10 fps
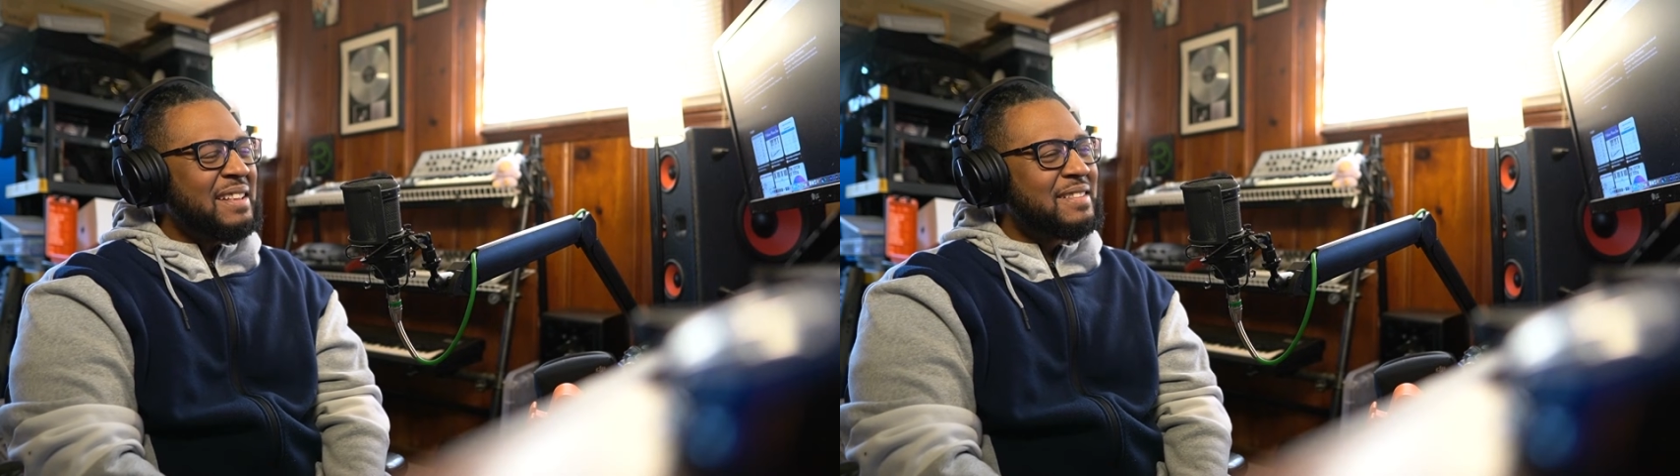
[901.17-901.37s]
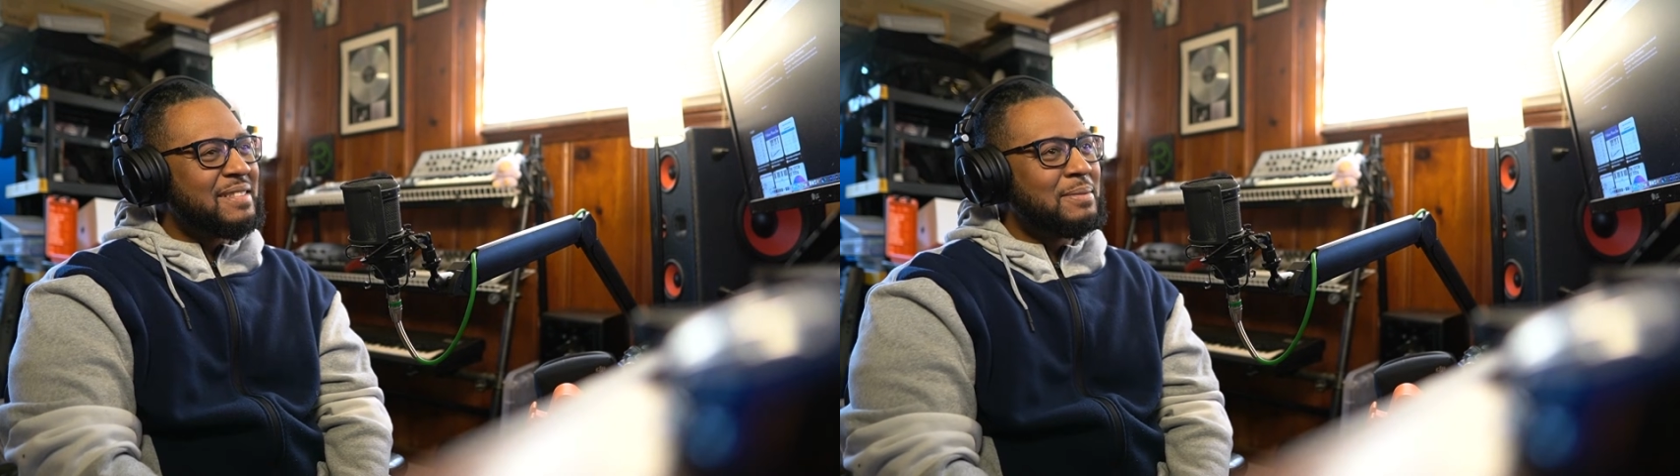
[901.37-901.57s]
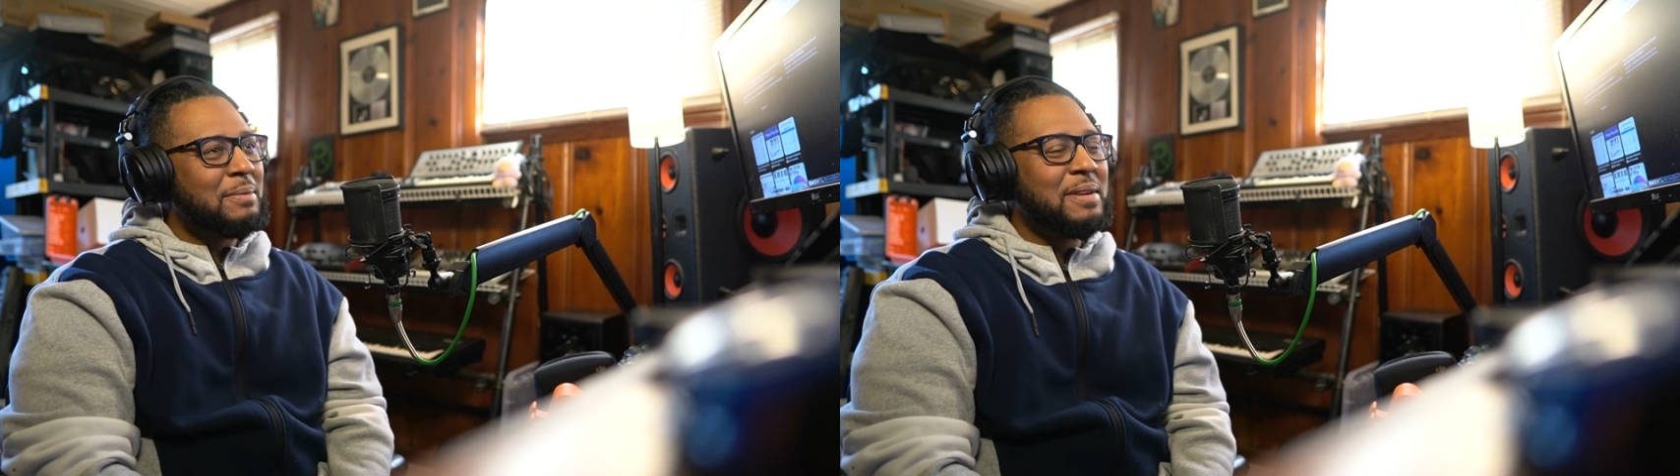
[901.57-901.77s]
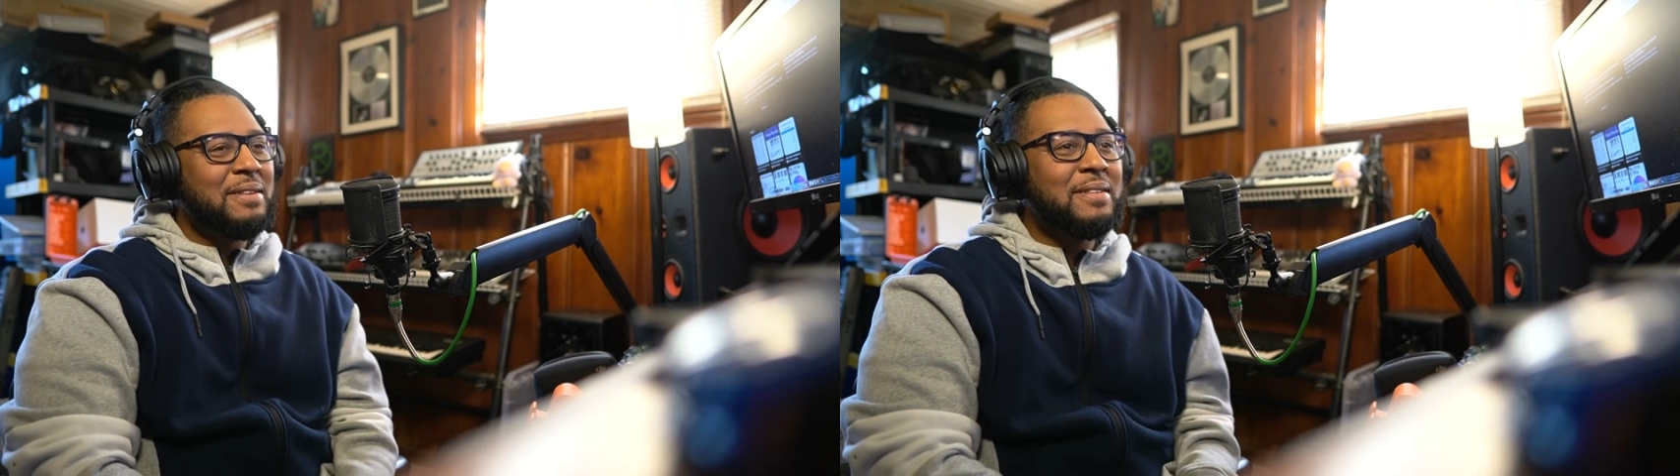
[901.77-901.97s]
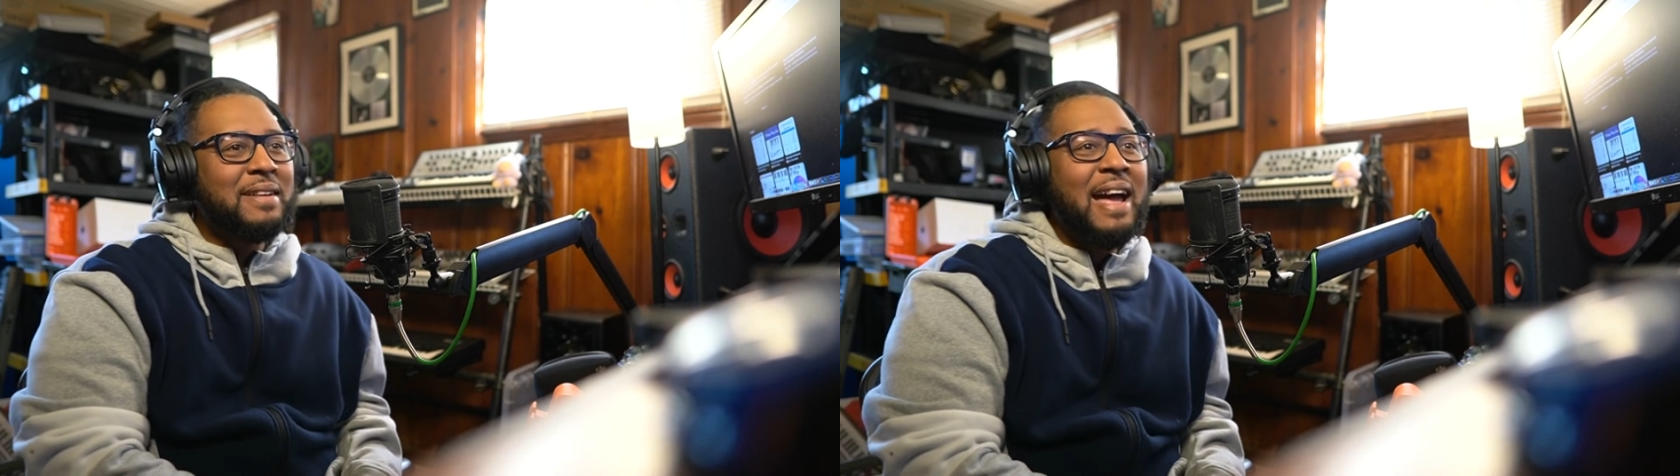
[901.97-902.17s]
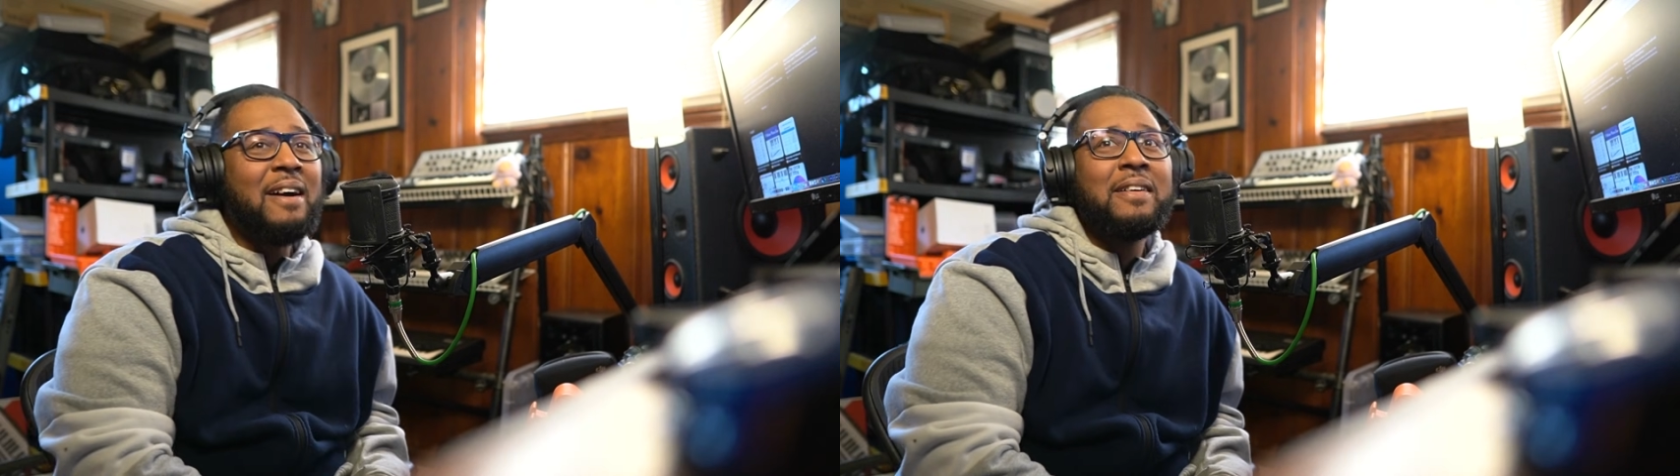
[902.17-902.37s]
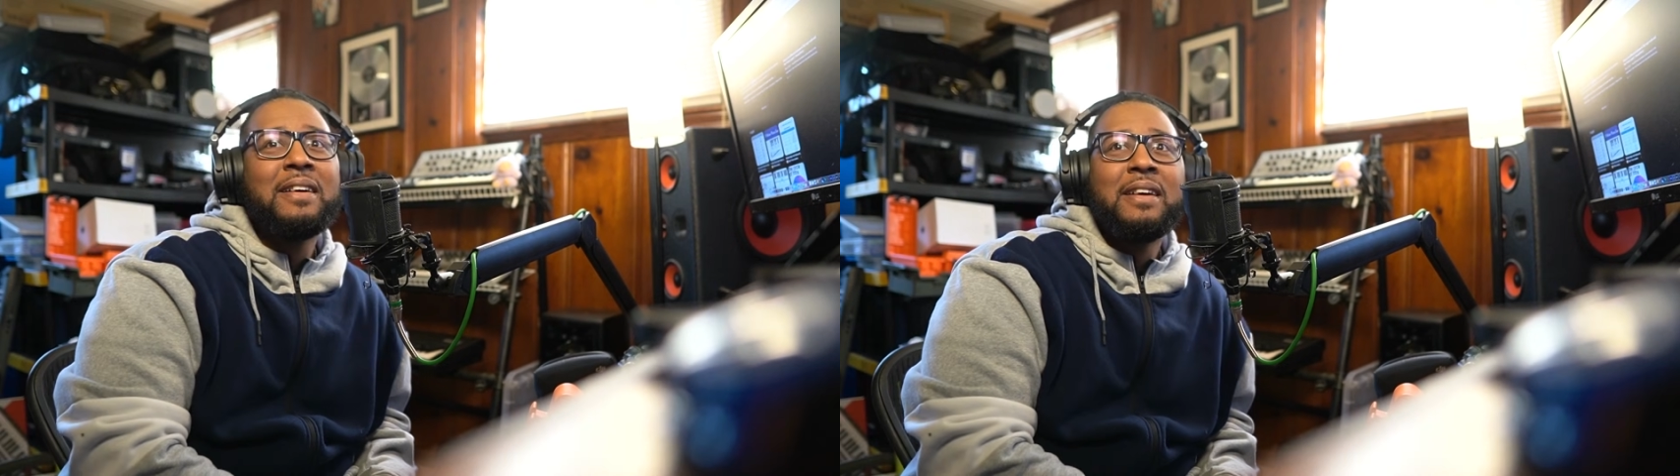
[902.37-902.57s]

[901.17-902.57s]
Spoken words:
This is what we're doing now?